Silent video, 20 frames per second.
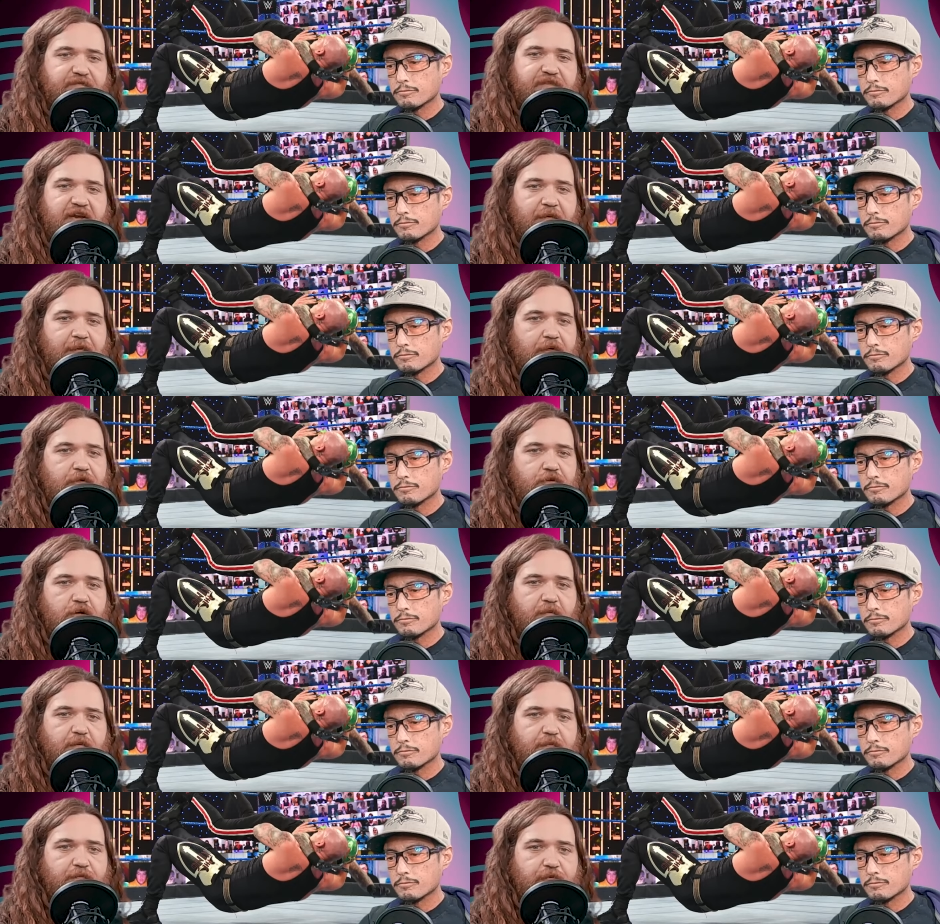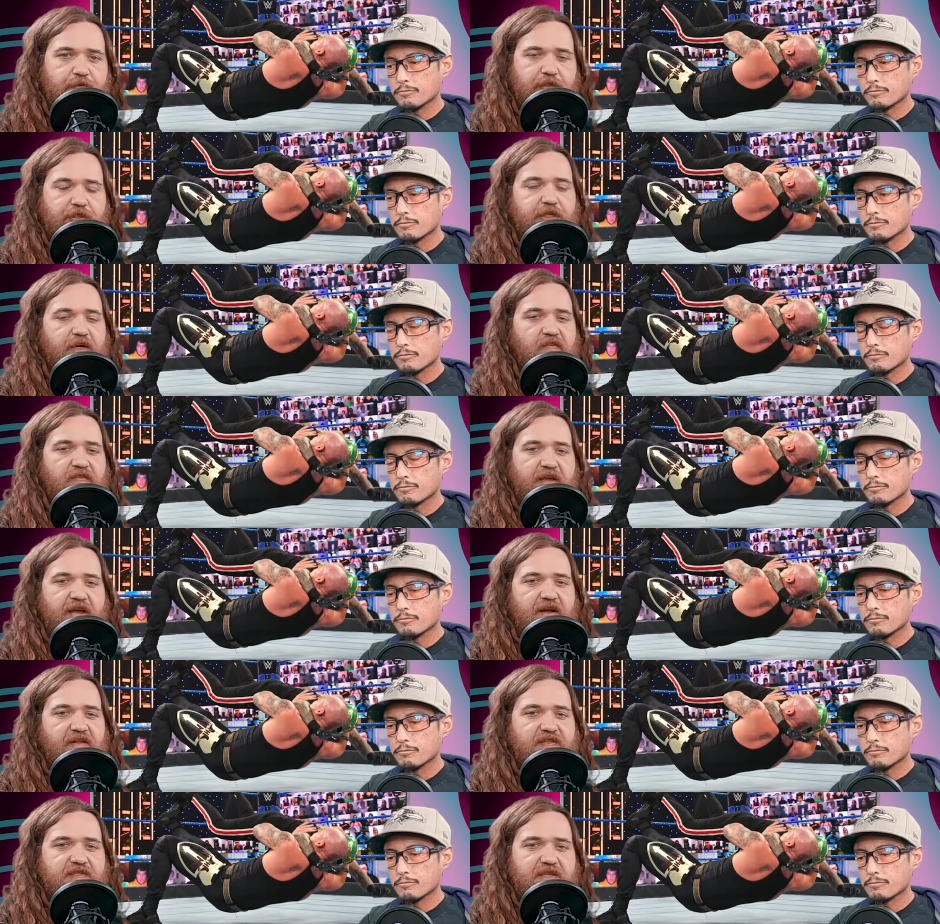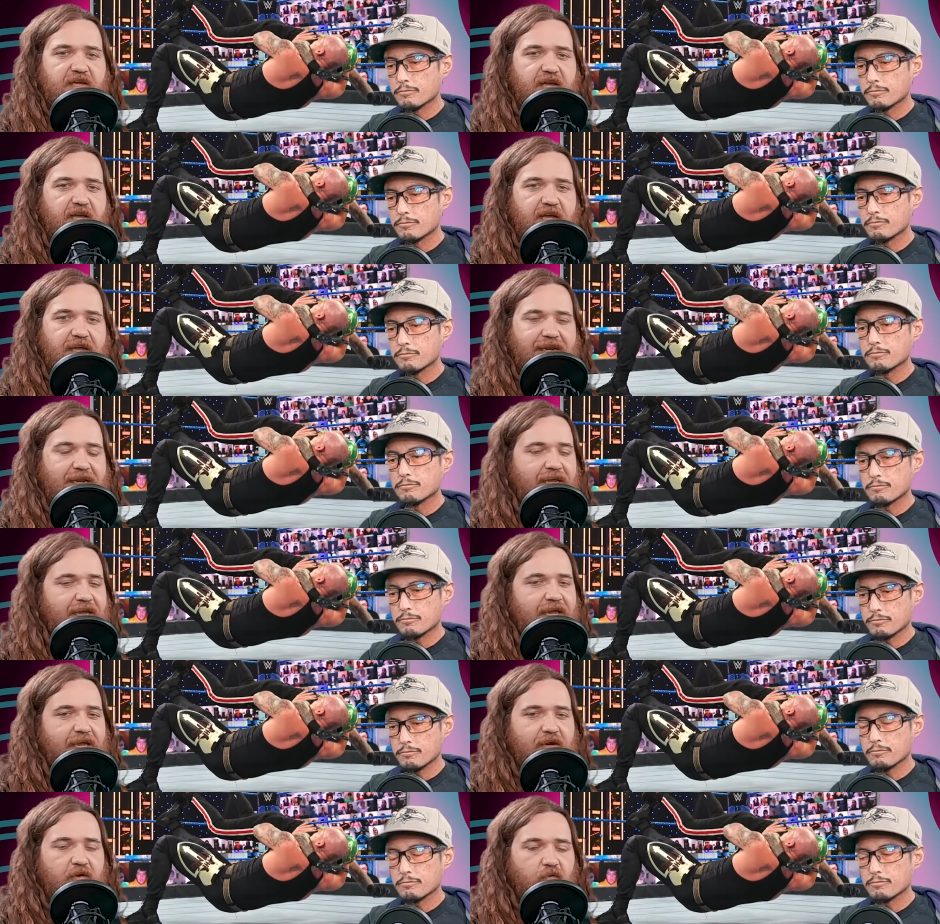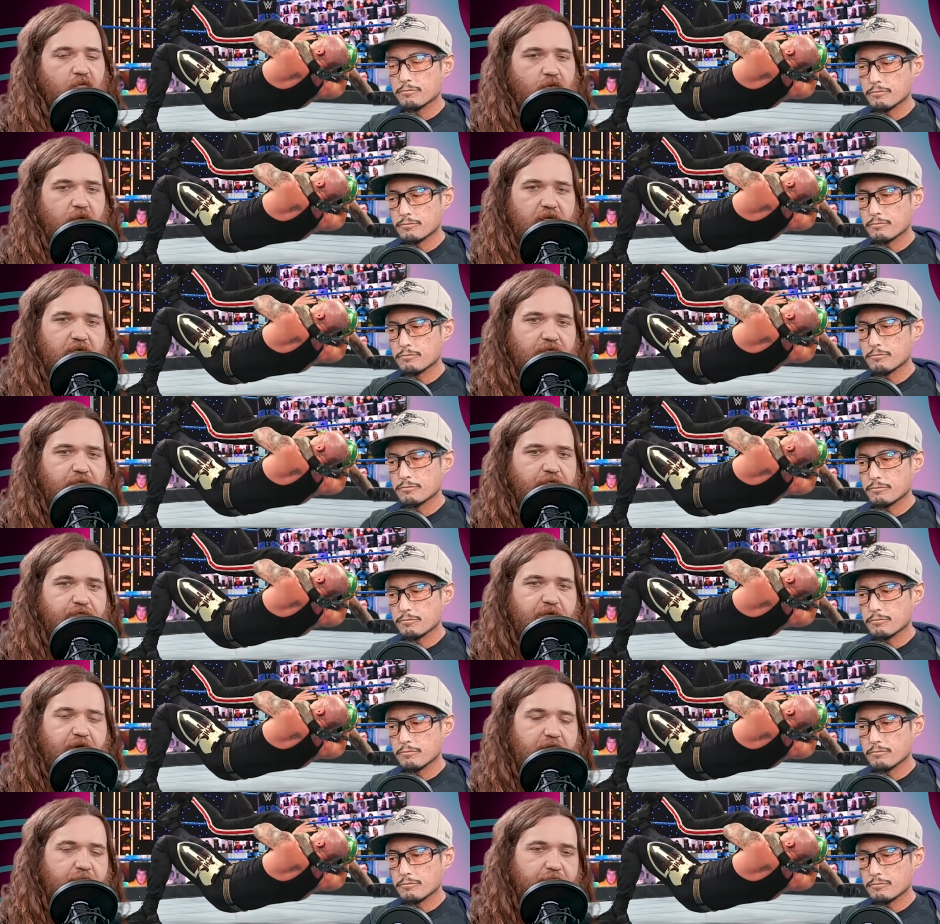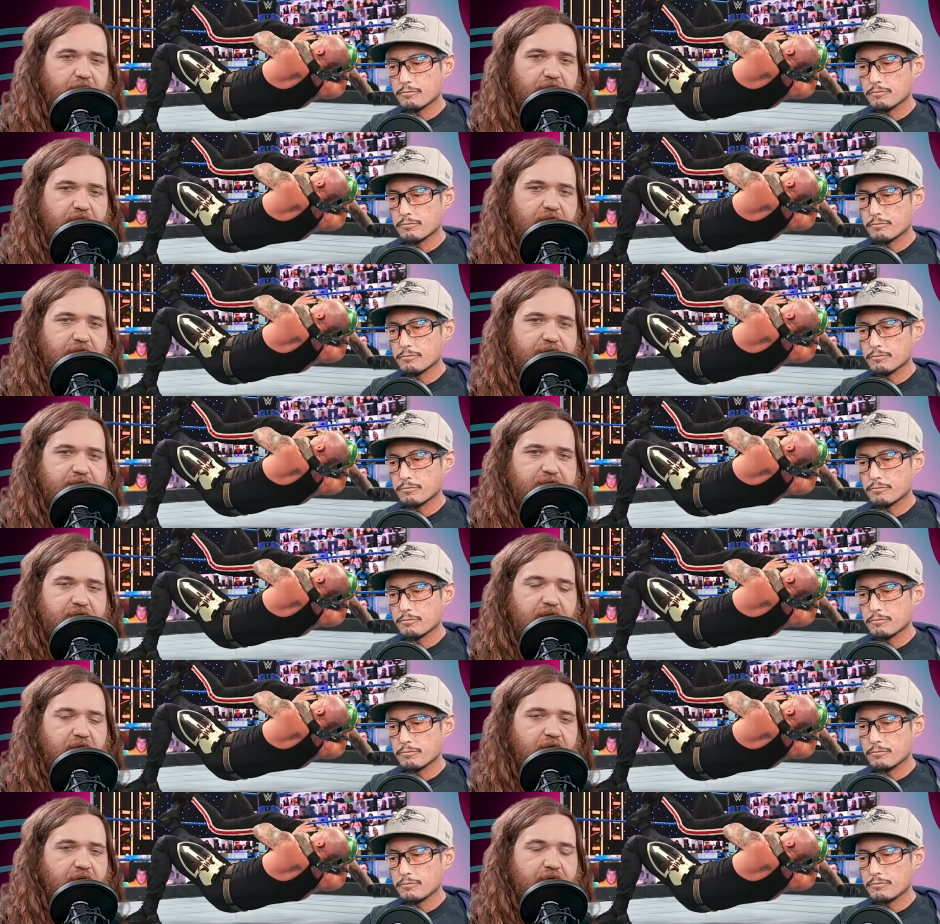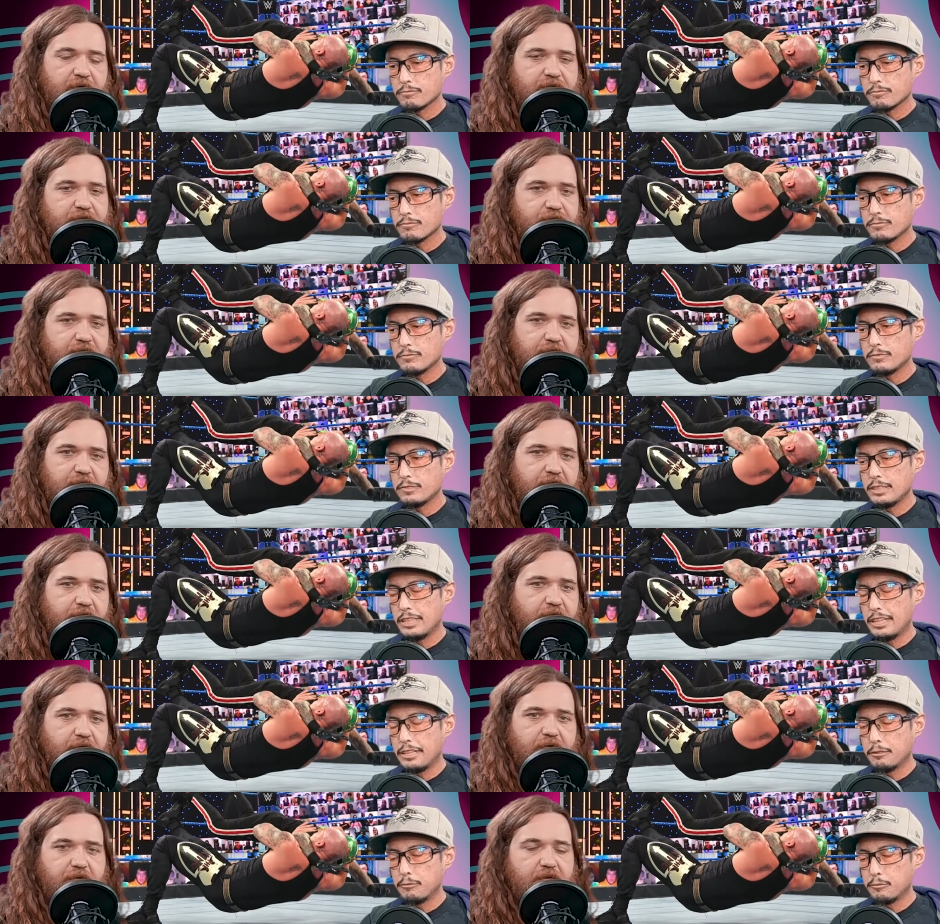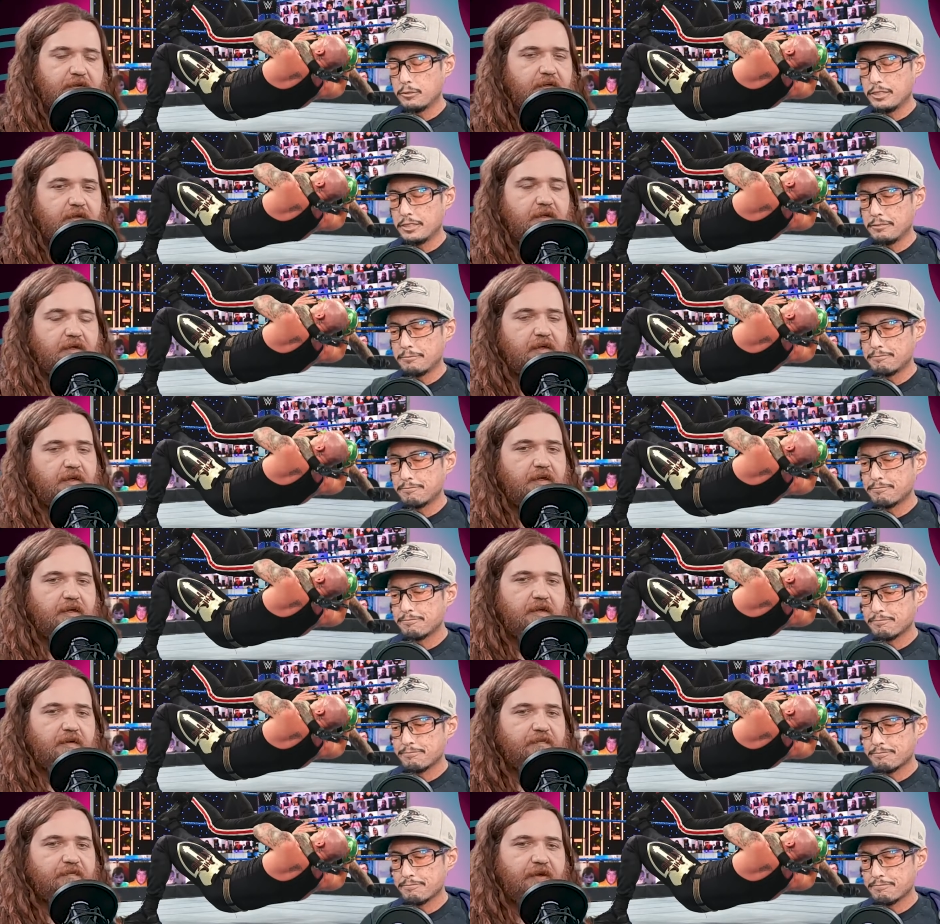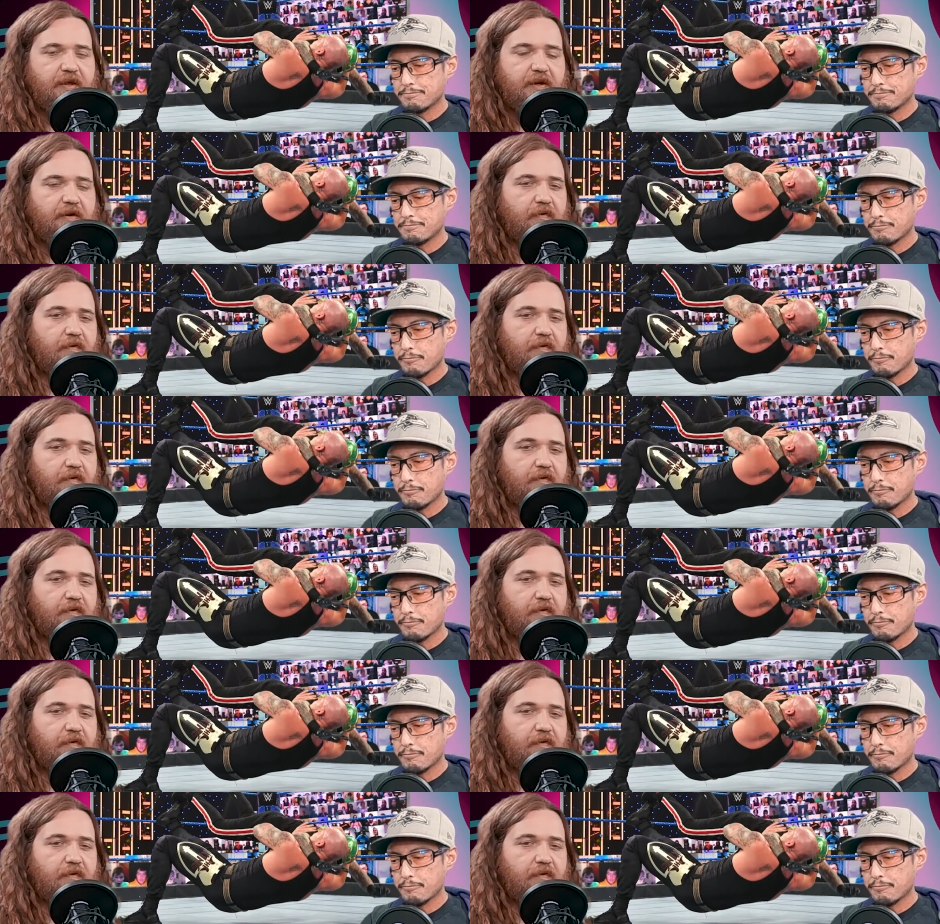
Speaker 1: of family drama bullshit on the outside. I don't really give a fuck about this. I honestly don't. Yeah, we're done. But